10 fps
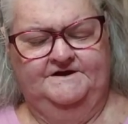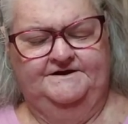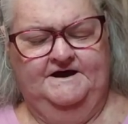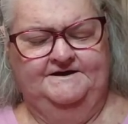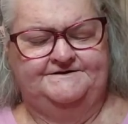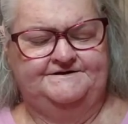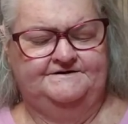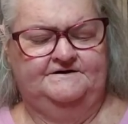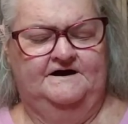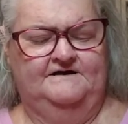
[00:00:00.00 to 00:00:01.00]
an
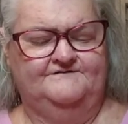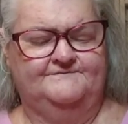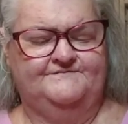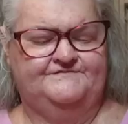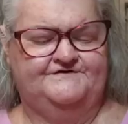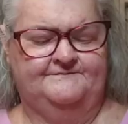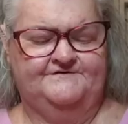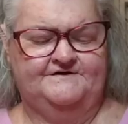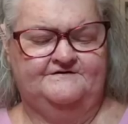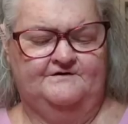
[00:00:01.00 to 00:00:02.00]
idea. I have some
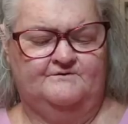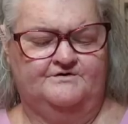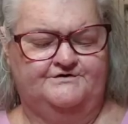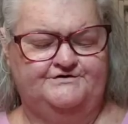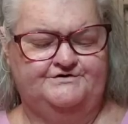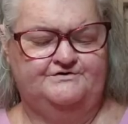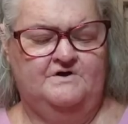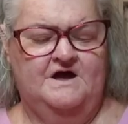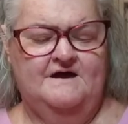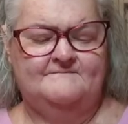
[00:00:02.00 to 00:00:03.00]
things I want to do.
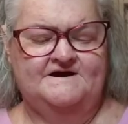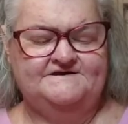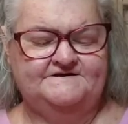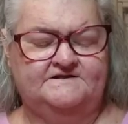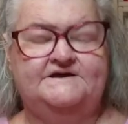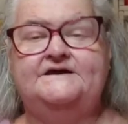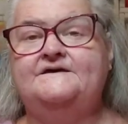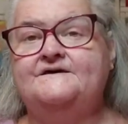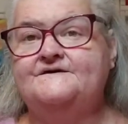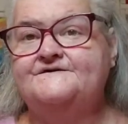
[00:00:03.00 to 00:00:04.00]
Basically,
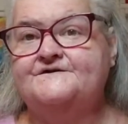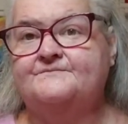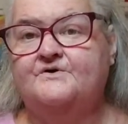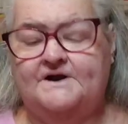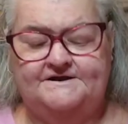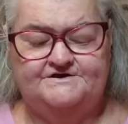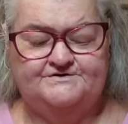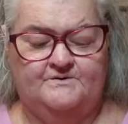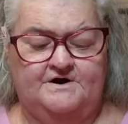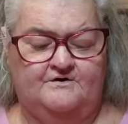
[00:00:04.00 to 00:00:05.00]
it is some granny
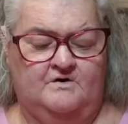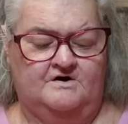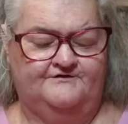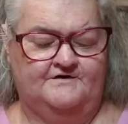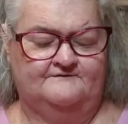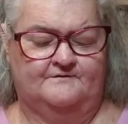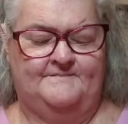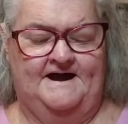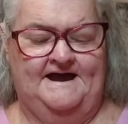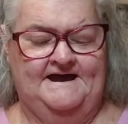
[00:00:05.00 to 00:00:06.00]
square crossover
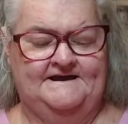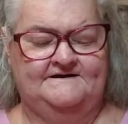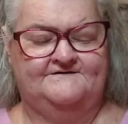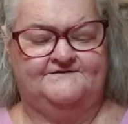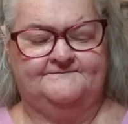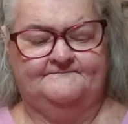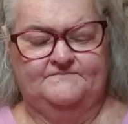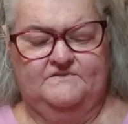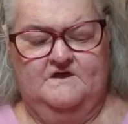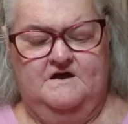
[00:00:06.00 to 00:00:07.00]
bags.
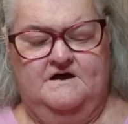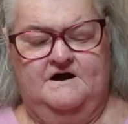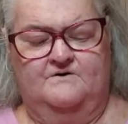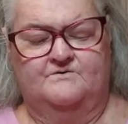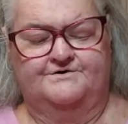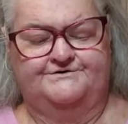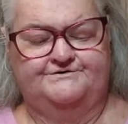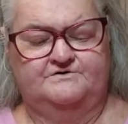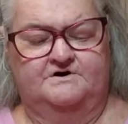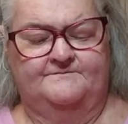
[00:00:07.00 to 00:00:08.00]
I want to
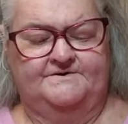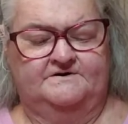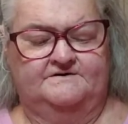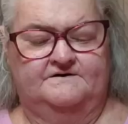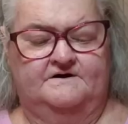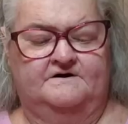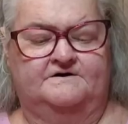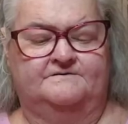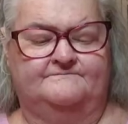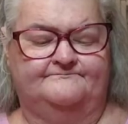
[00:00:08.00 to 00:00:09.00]
do up
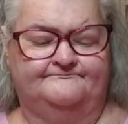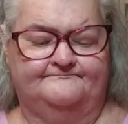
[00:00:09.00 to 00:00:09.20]
a